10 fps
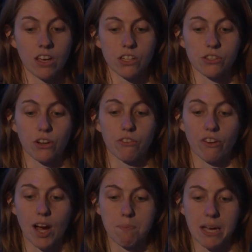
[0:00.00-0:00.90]
So
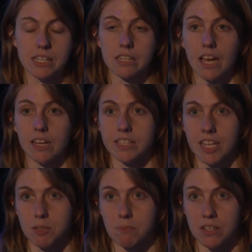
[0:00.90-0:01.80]
for our baseline
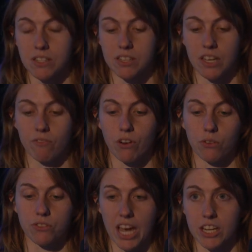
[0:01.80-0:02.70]
assessments, it
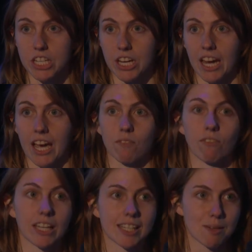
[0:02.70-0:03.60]
involved catching and
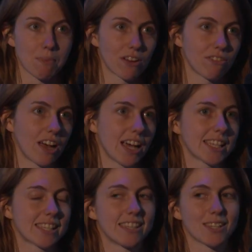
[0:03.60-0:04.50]
releasing
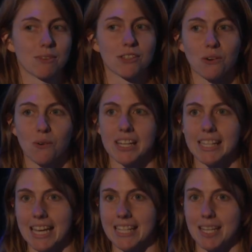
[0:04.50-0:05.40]
butterflies. This wasn't
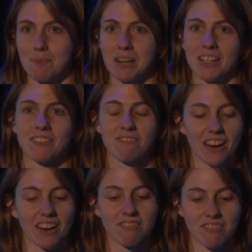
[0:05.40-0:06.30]
always easy, but it's a
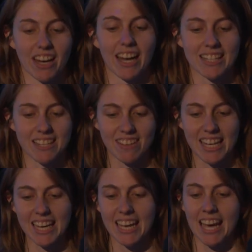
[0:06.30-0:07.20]
very fun
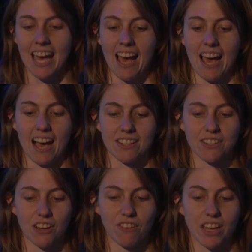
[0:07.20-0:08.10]
activity. Our
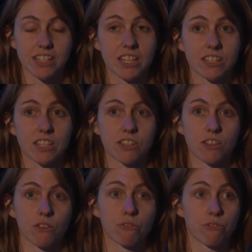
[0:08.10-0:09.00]
surveys
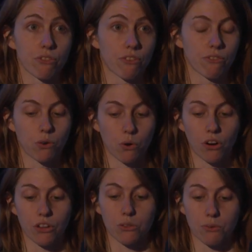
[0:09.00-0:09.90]
consisted of
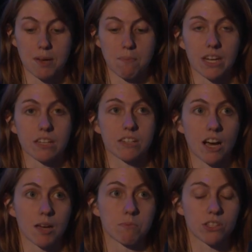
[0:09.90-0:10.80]
4 3-minute
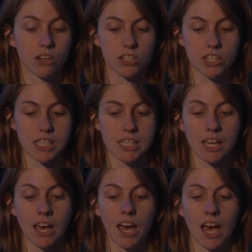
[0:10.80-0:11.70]
timed
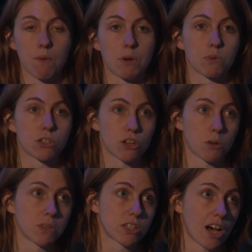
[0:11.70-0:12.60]
searches, and we would
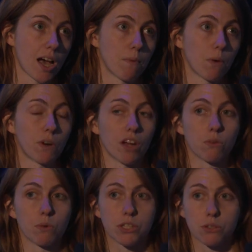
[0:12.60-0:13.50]
stop the timer whenever
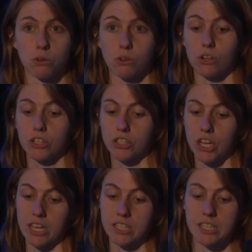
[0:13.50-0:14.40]
we saw,
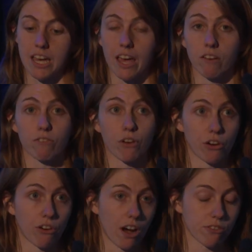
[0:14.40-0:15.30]
chased and
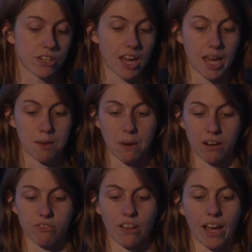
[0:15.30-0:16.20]
photographed a
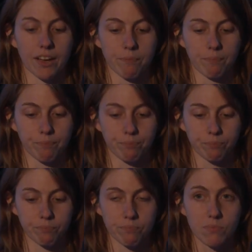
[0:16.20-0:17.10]
butterfly.
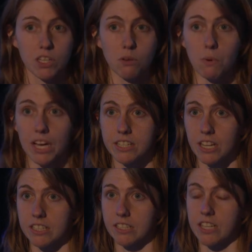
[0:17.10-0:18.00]
We
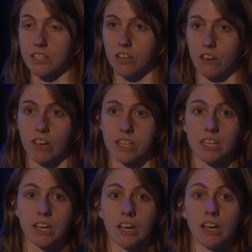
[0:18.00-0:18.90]
conducted these
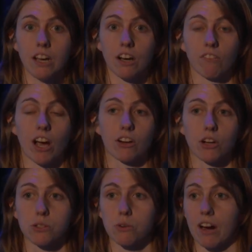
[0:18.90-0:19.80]
surveys around
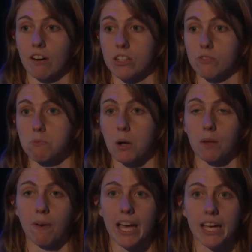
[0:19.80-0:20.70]
coastal areas of
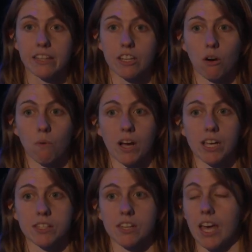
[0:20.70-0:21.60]
Apollo Bay, the
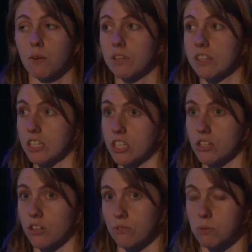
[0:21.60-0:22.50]
Otways, and with the addition of